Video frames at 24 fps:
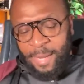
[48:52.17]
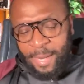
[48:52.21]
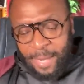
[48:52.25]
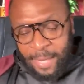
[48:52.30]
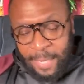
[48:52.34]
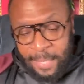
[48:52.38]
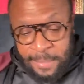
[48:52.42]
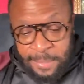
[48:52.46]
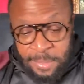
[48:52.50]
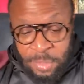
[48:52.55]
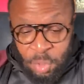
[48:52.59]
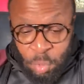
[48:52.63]

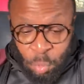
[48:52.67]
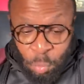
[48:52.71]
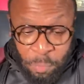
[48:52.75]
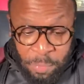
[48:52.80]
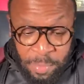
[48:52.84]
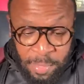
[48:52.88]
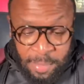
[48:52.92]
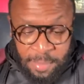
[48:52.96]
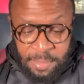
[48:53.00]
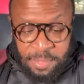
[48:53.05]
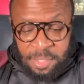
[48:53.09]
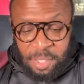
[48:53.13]
a
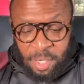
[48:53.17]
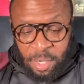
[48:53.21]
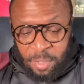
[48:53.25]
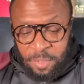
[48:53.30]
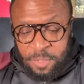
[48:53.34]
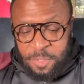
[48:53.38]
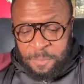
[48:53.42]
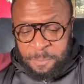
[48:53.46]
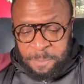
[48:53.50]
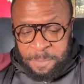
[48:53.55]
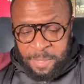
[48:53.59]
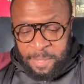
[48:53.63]
soothing tongue
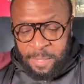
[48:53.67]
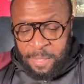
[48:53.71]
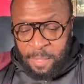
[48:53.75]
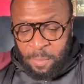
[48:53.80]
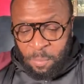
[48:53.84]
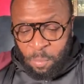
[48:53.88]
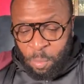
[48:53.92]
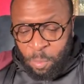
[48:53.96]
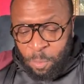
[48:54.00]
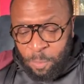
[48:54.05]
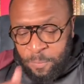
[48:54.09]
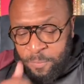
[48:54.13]
speaking
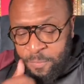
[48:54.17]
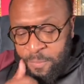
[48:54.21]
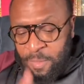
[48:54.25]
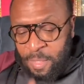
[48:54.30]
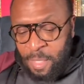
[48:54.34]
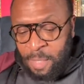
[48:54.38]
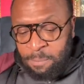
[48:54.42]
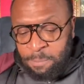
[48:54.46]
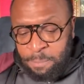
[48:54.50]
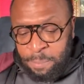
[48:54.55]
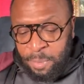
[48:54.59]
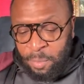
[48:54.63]
words
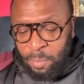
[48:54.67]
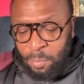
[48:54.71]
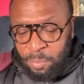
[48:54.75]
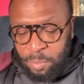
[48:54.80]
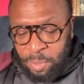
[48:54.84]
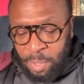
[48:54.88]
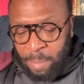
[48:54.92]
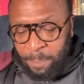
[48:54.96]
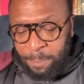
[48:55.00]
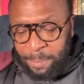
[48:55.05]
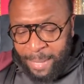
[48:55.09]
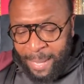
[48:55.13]
that build
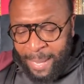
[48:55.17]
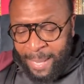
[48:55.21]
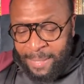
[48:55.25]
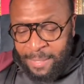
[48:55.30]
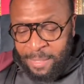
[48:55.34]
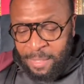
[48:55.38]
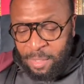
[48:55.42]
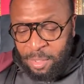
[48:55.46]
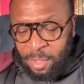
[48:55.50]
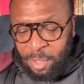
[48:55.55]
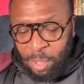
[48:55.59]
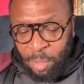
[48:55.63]
up and
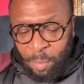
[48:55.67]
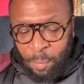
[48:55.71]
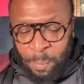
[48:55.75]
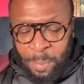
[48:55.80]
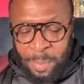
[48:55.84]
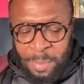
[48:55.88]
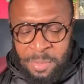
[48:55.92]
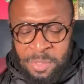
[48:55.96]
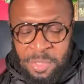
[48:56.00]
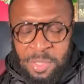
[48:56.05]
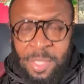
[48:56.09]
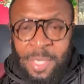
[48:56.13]

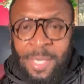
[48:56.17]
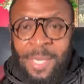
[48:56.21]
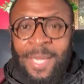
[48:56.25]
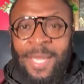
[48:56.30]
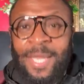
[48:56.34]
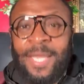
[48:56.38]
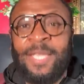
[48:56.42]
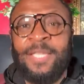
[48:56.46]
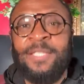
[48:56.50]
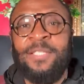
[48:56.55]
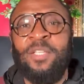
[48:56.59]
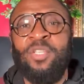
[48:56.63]
encourage
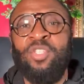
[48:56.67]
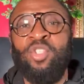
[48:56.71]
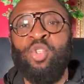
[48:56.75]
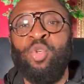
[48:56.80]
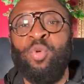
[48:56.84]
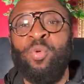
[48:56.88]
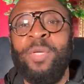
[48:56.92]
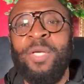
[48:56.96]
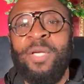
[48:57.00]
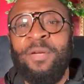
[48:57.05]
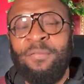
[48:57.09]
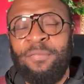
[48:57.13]
is a
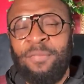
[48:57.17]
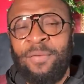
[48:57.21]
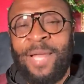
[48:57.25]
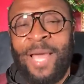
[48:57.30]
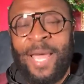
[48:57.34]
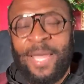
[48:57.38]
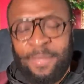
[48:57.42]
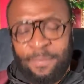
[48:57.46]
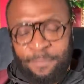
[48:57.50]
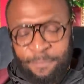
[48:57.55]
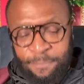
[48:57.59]
tree of life.